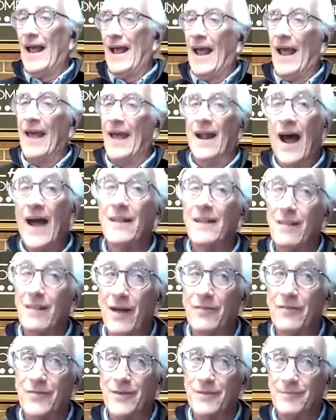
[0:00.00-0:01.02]
And I
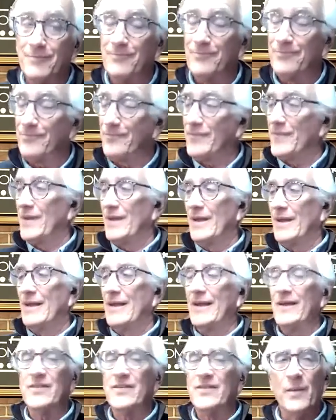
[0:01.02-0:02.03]
love it,
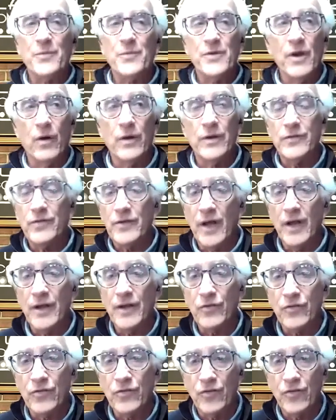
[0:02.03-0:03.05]
except, it's
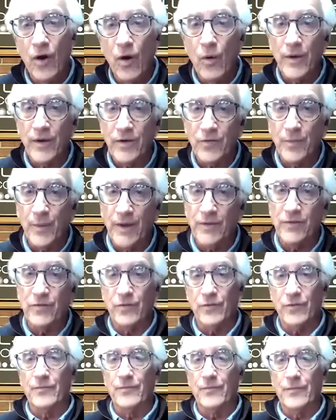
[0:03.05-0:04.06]
getting so
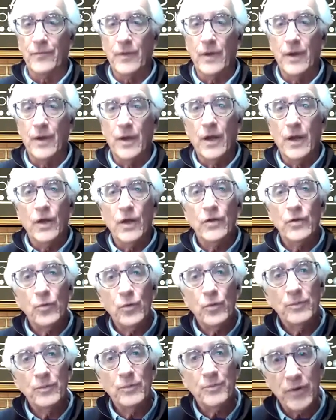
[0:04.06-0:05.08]
expensive. You
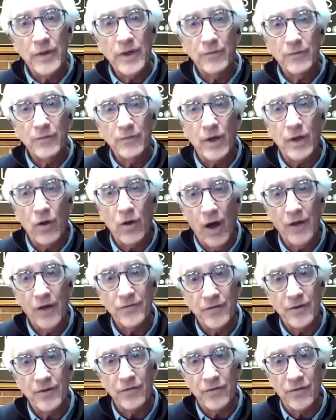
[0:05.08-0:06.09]
wouldn't believe what it
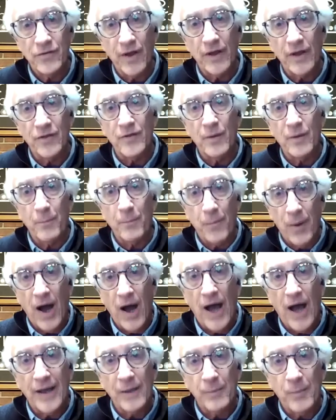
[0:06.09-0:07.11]
costs these days to
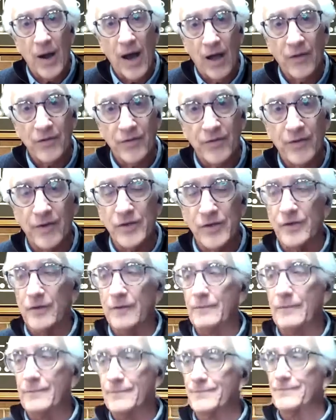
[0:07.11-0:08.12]
buy a politician.
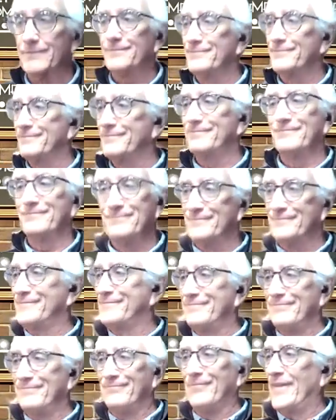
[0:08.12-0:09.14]

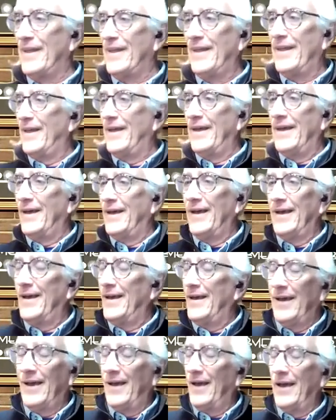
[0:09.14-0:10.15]

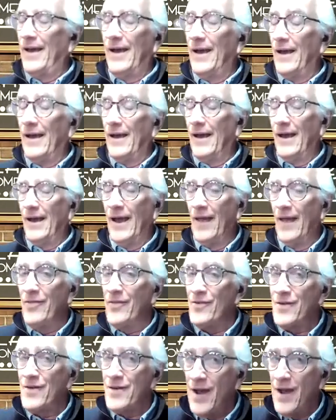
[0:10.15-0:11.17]
And
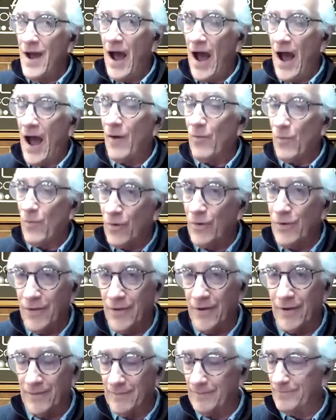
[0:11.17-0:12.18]
they're not worth
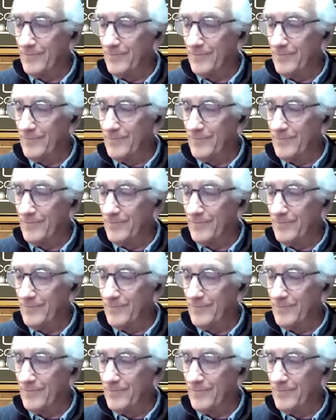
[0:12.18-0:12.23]
it.